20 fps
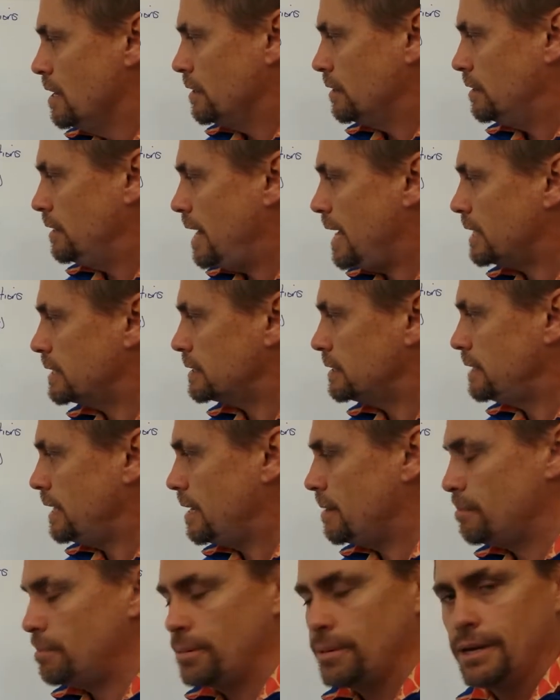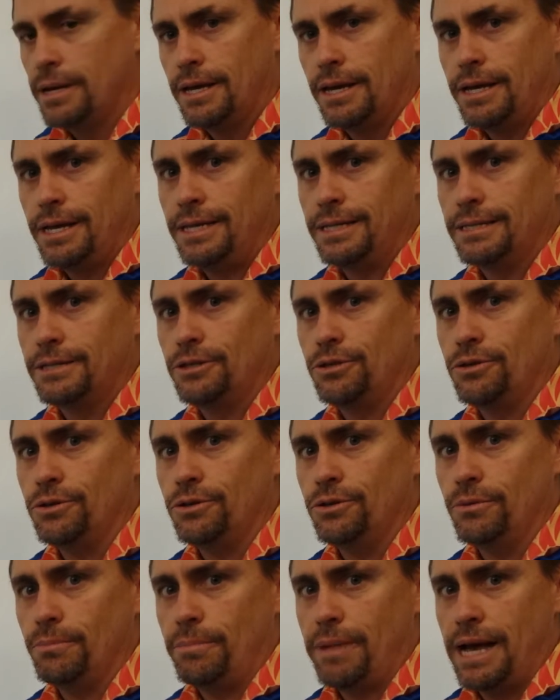The next step is
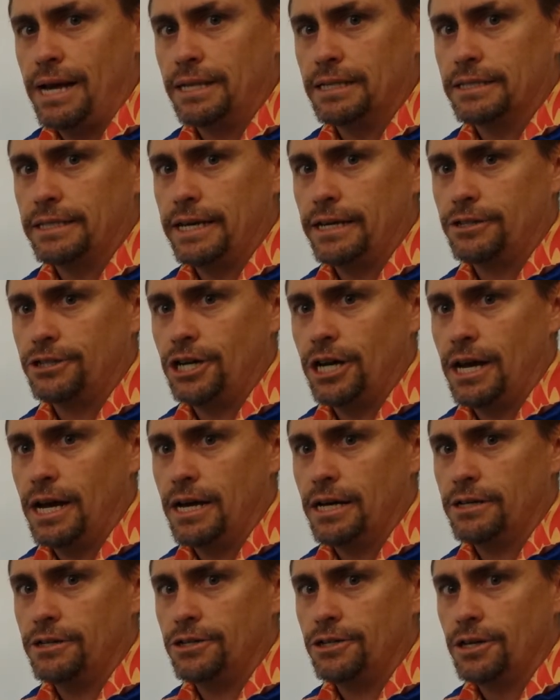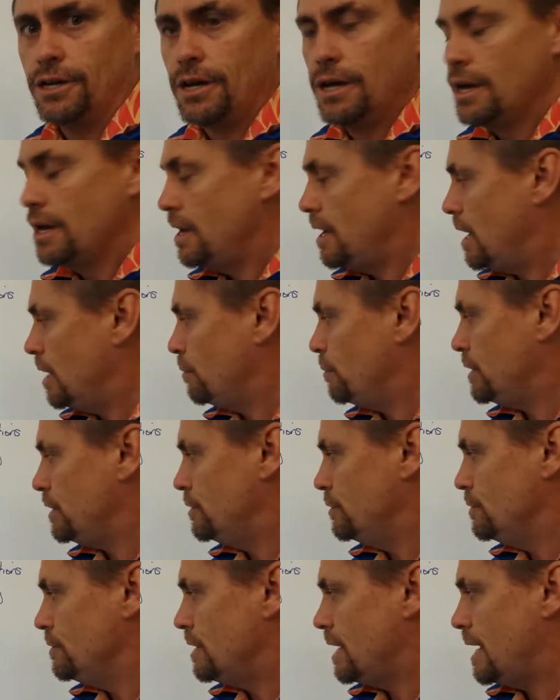to balance our charge, and we
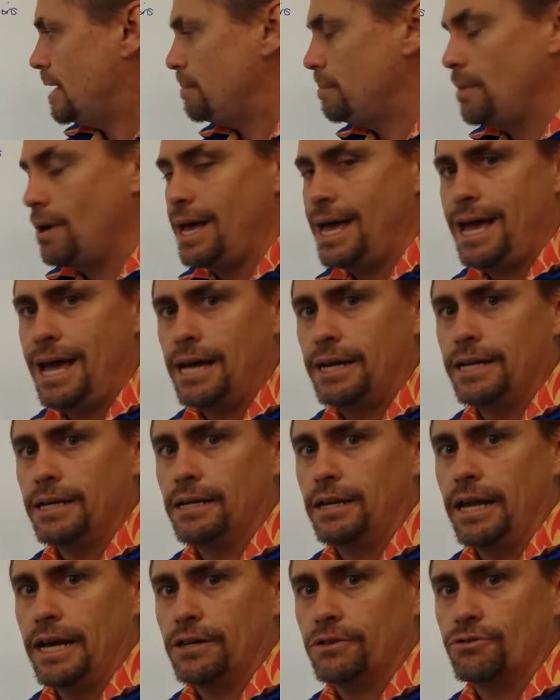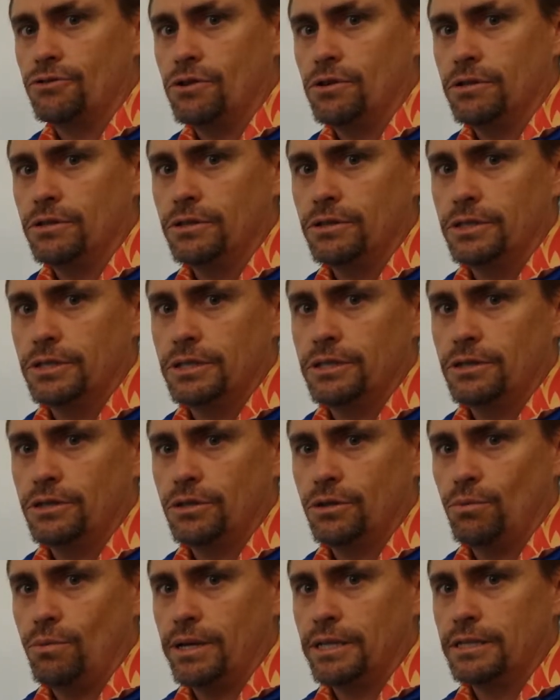do that by adding electrons
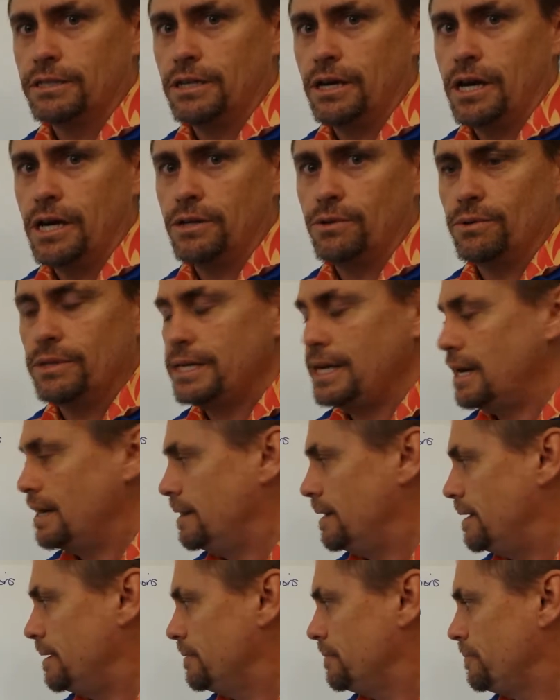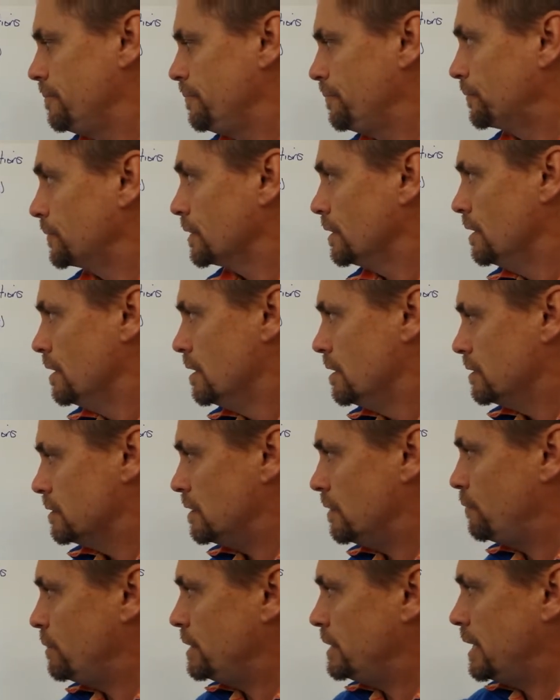to one side or the other.
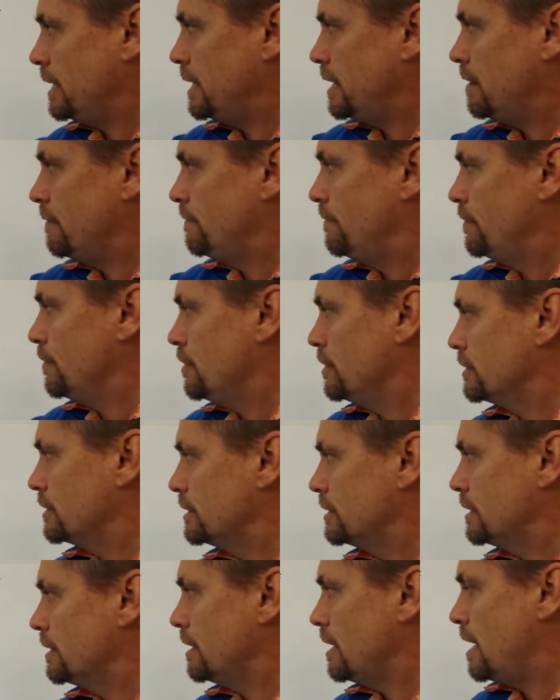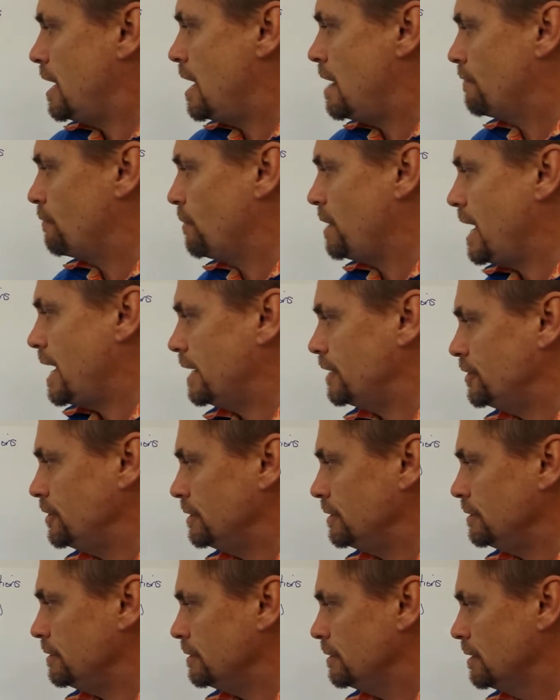So if we take our first half
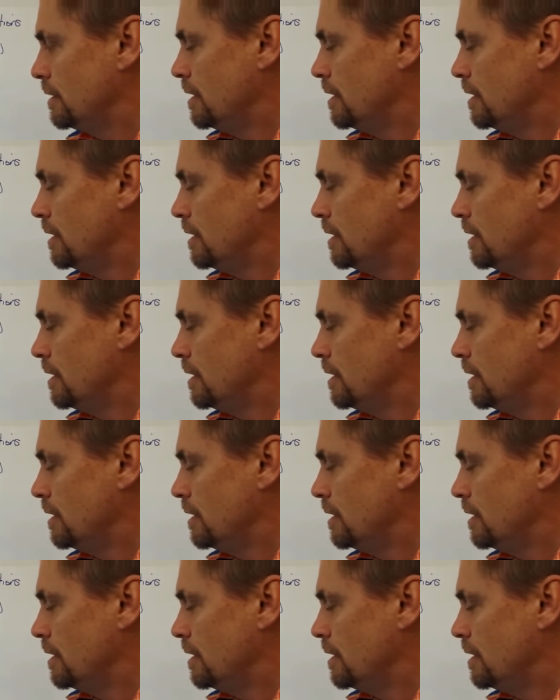reaction,